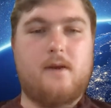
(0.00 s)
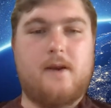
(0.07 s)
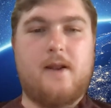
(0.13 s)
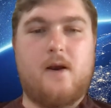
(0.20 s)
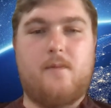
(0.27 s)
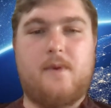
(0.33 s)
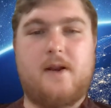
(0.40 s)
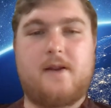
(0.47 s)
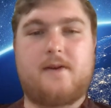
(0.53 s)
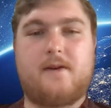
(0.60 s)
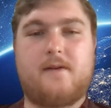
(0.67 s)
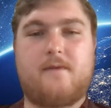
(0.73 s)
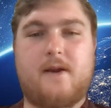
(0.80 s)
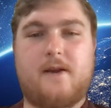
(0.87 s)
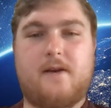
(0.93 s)
can help in
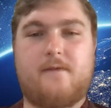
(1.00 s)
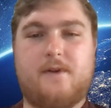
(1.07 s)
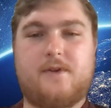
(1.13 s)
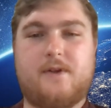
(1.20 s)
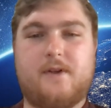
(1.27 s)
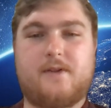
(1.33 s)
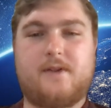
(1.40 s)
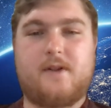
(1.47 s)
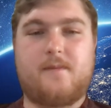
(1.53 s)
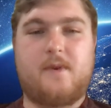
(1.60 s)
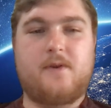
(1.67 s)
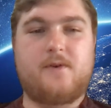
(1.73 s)
identifying a phishing attempt.